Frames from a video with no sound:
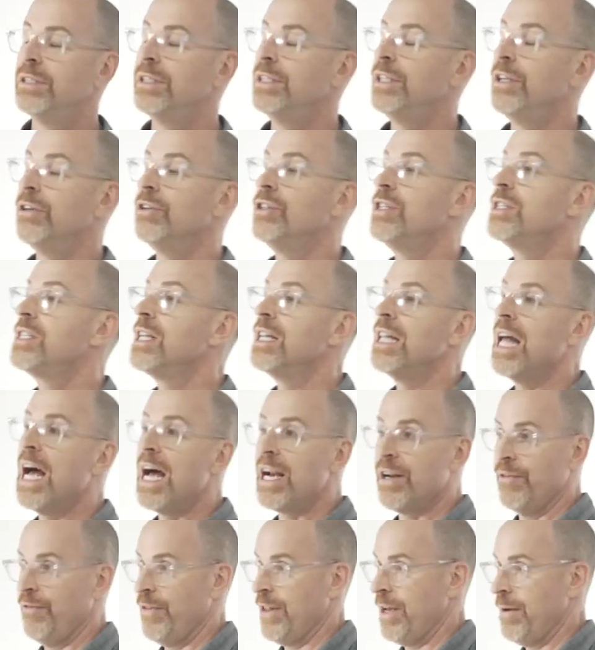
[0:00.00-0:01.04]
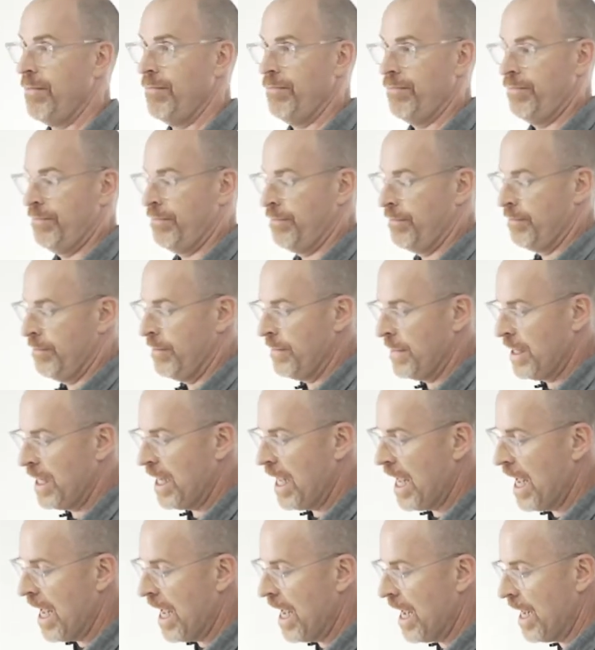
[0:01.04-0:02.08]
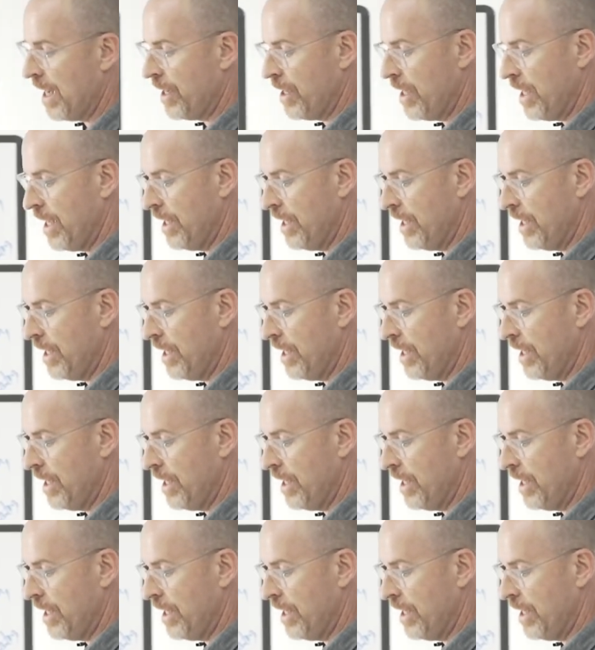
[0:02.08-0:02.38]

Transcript: There are just a lot of them. And